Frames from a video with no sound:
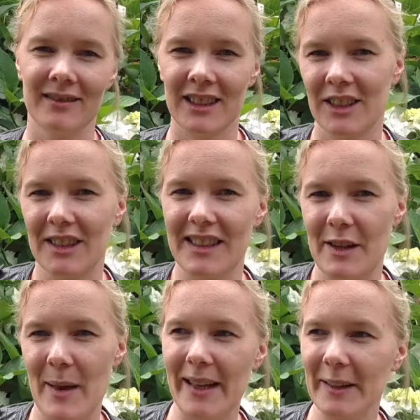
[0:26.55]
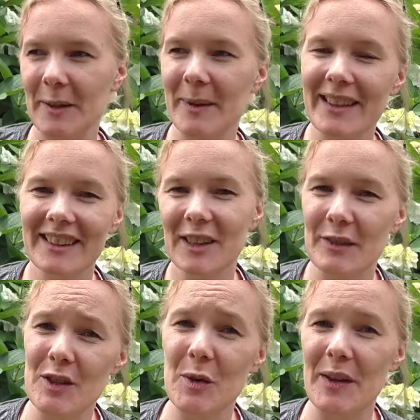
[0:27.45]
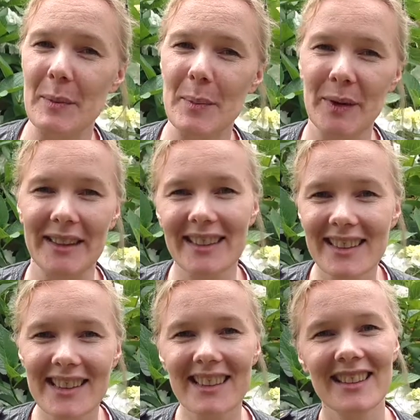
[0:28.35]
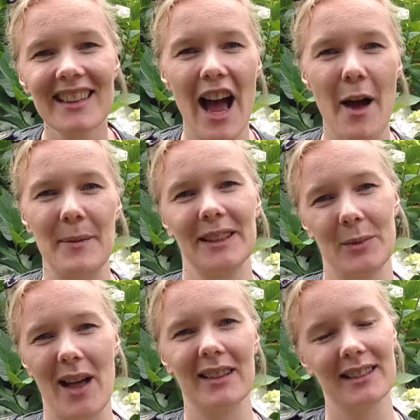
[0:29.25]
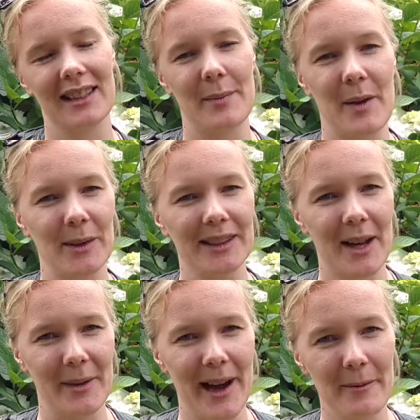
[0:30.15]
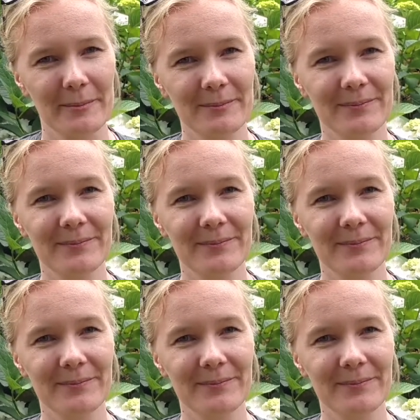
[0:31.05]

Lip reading: sort of step back a little bit and sort of enjoy the present as well as think about what's coming up.